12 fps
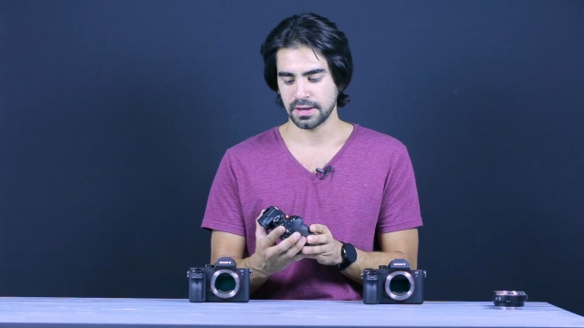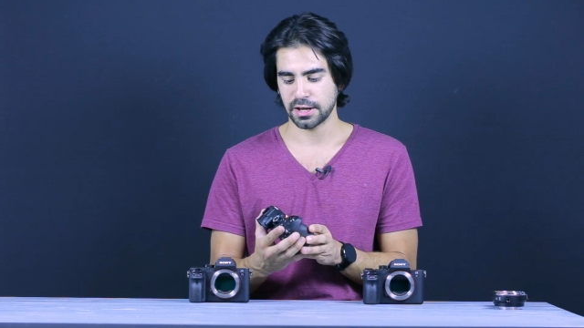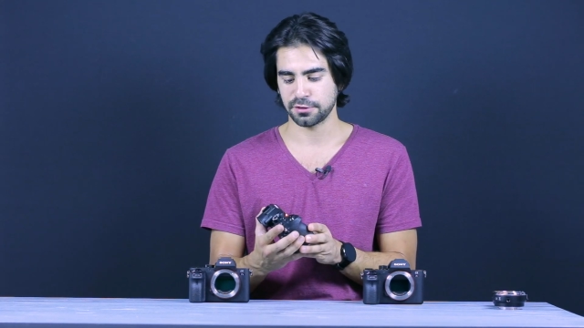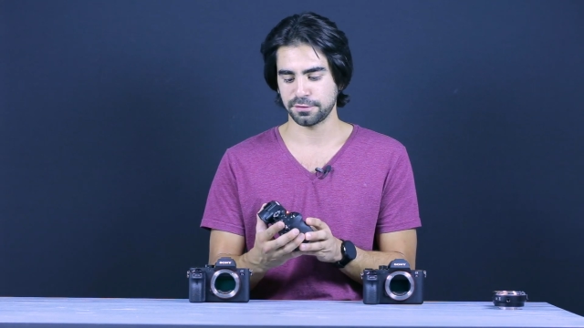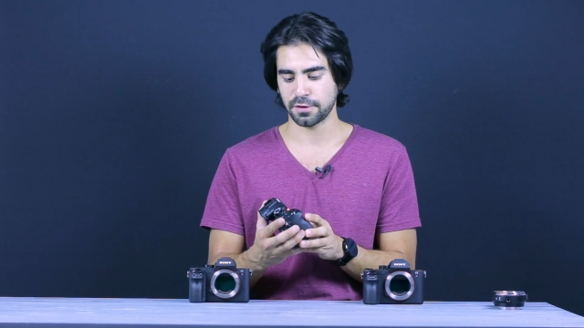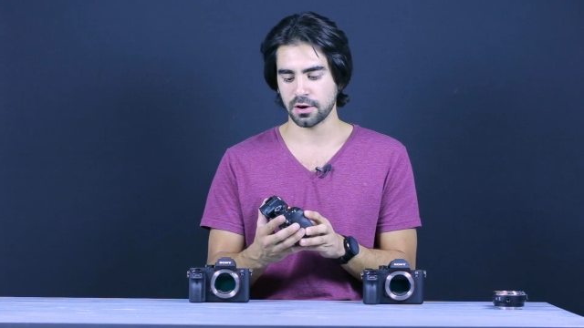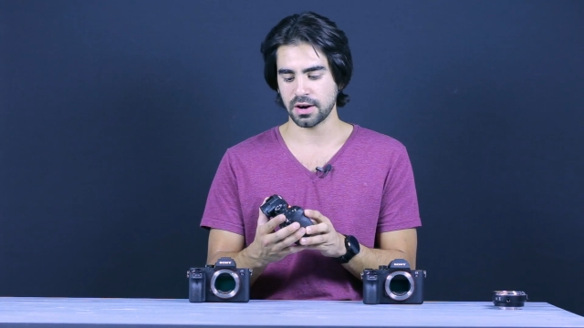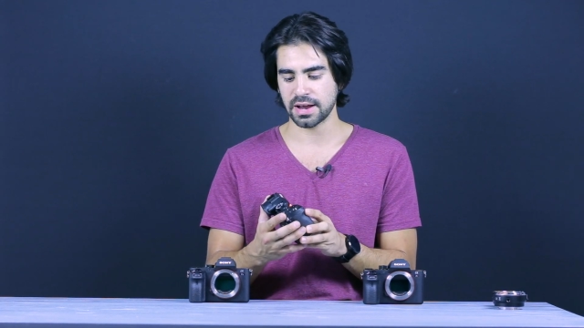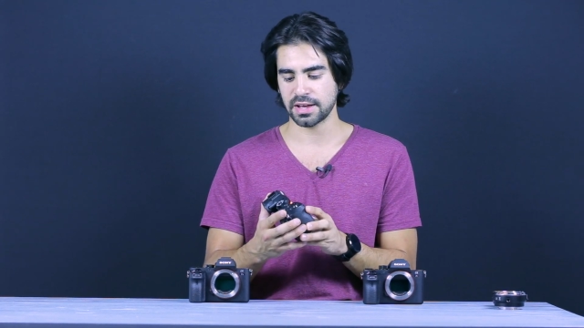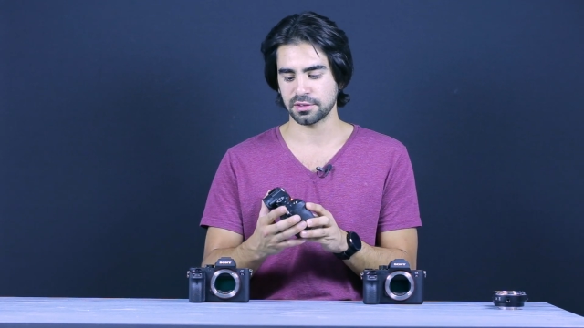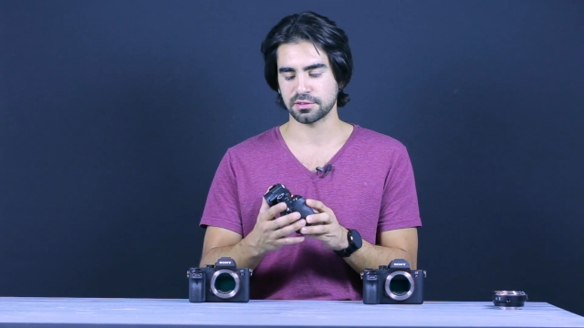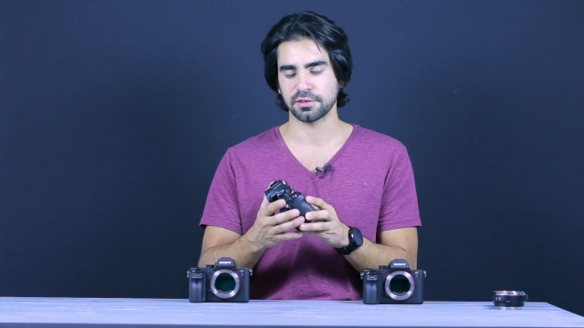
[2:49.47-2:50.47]
As far
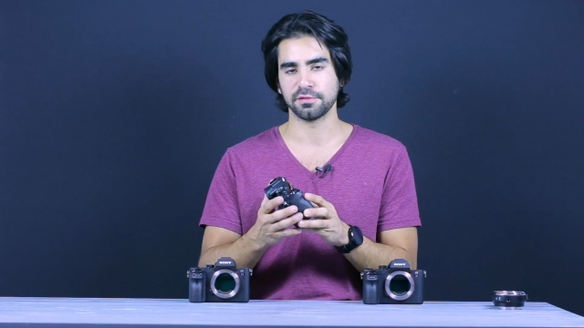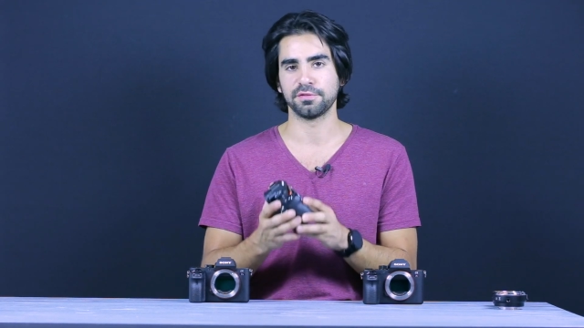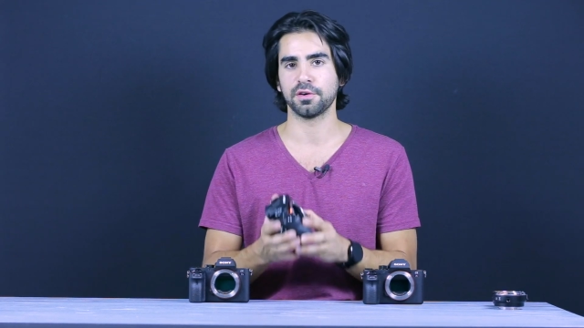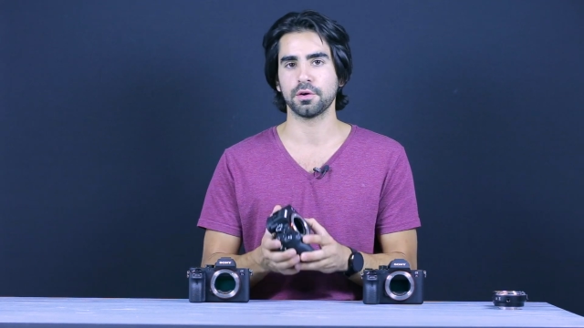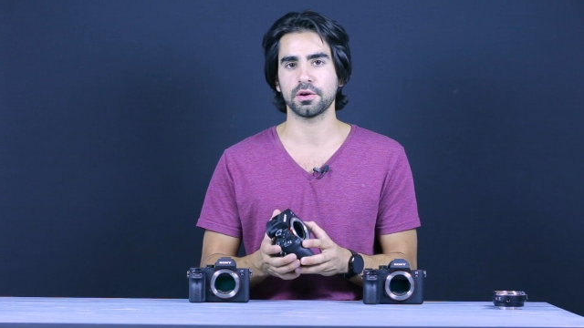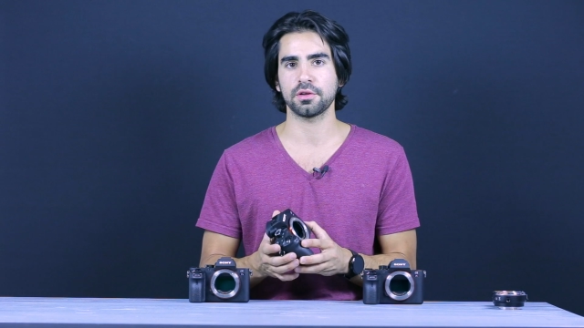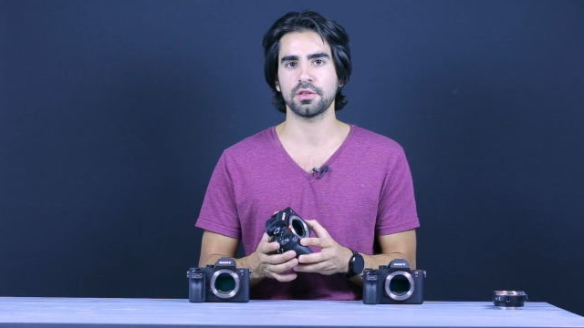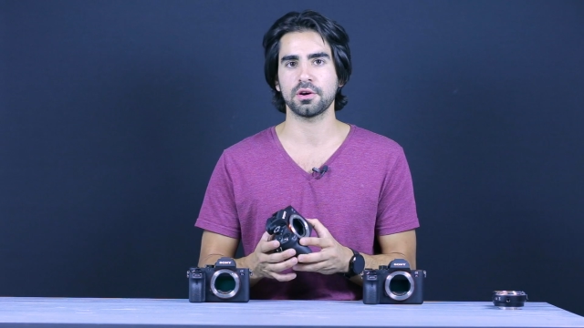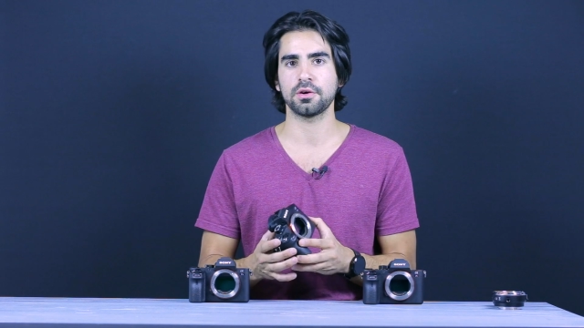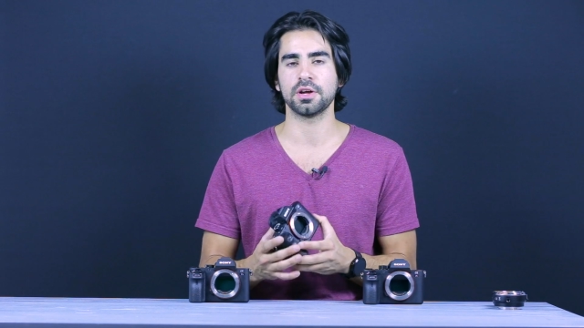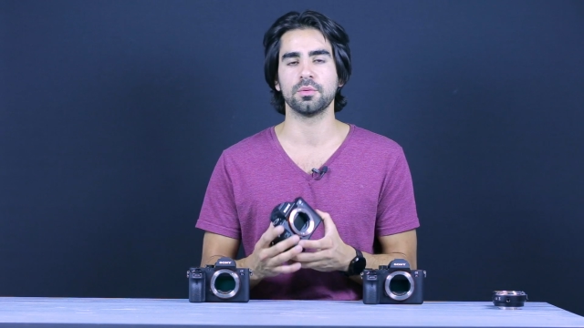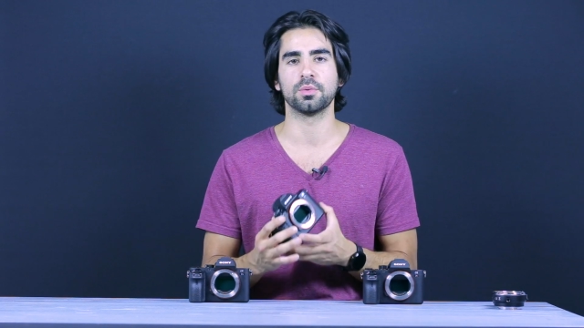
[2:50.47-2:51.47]
as photo
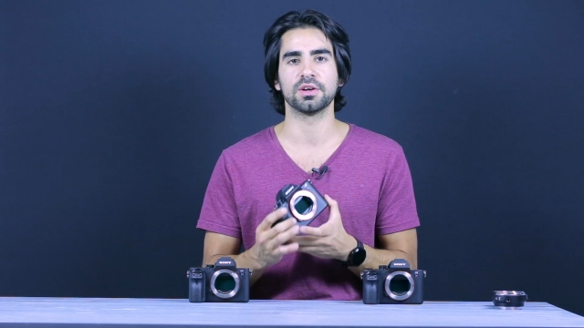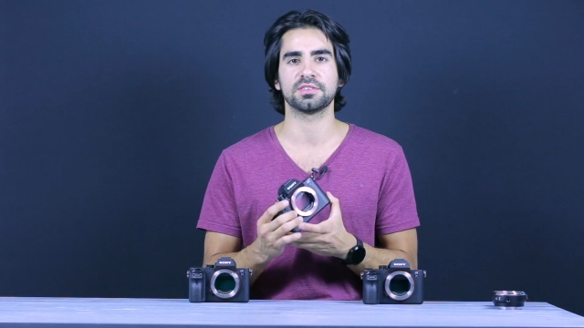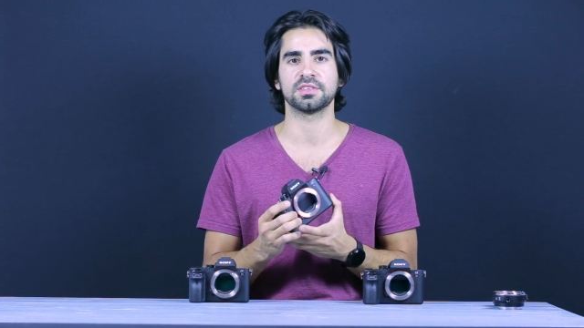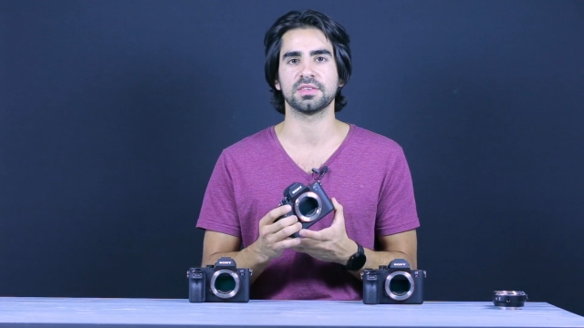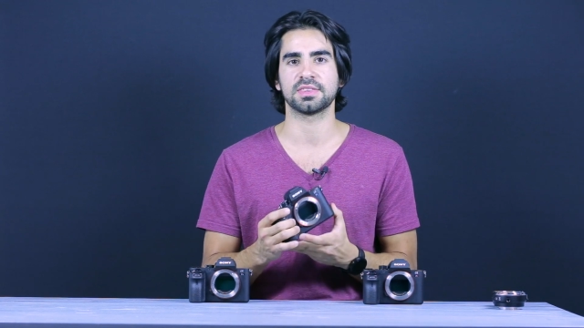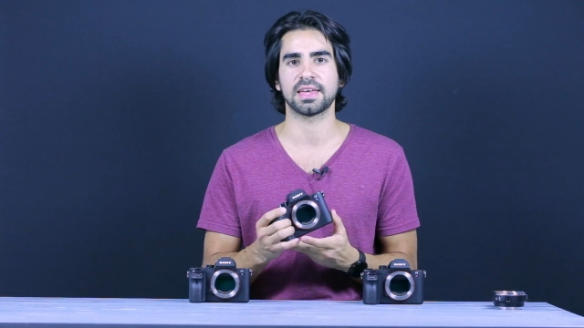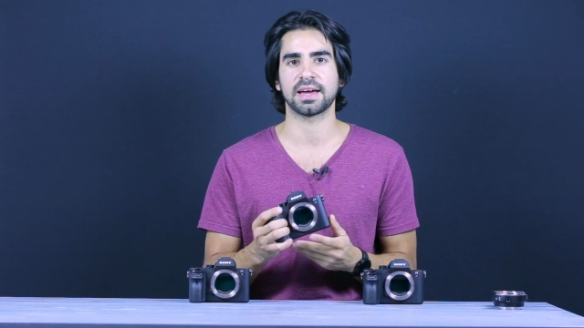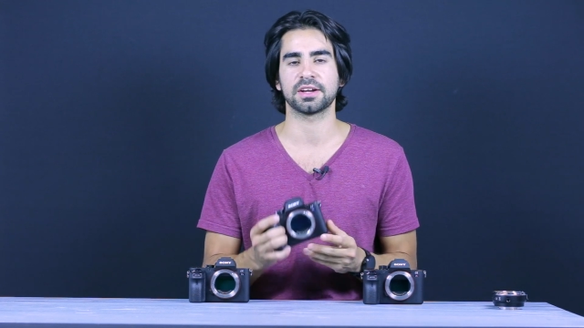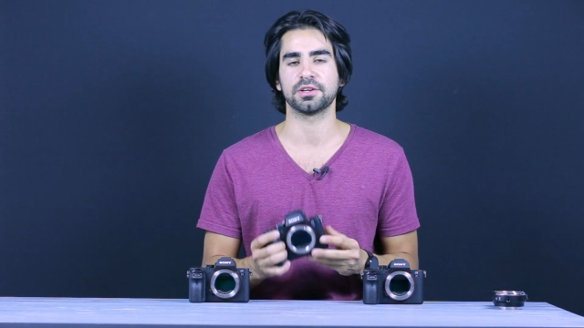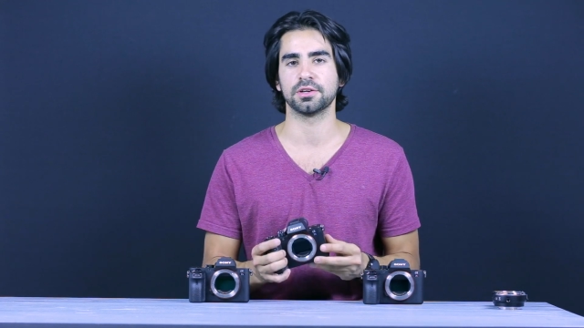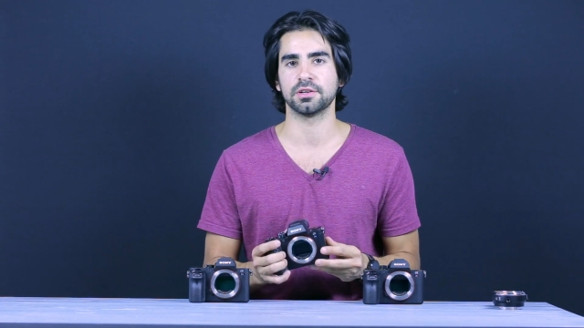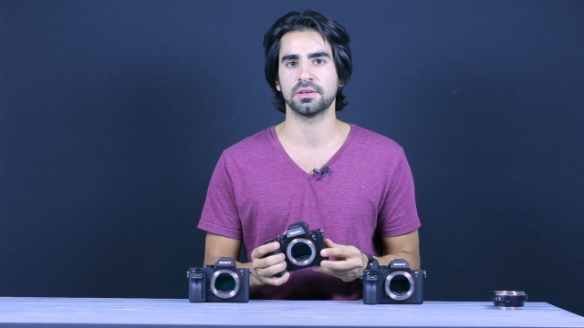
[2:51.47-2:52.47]
though, it wasn't
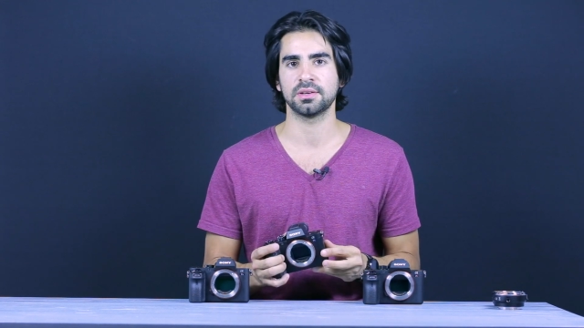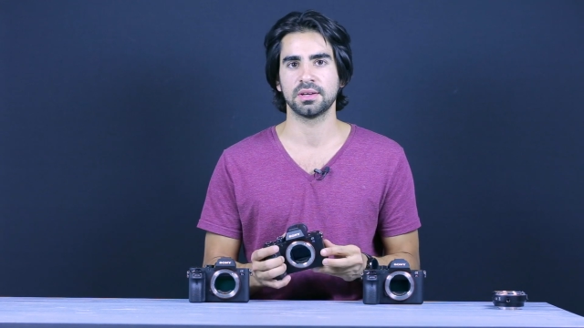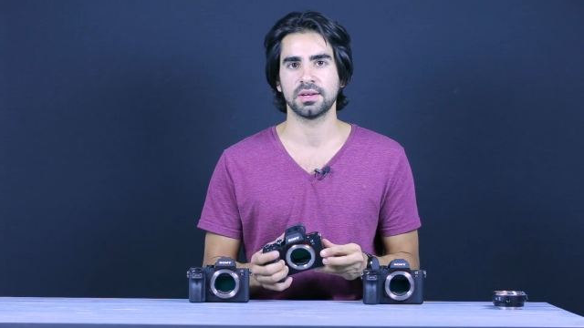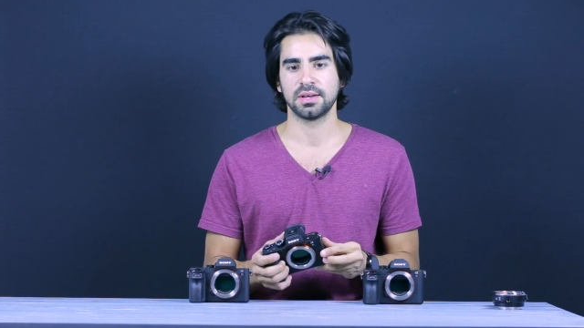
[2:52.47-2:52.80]
that good.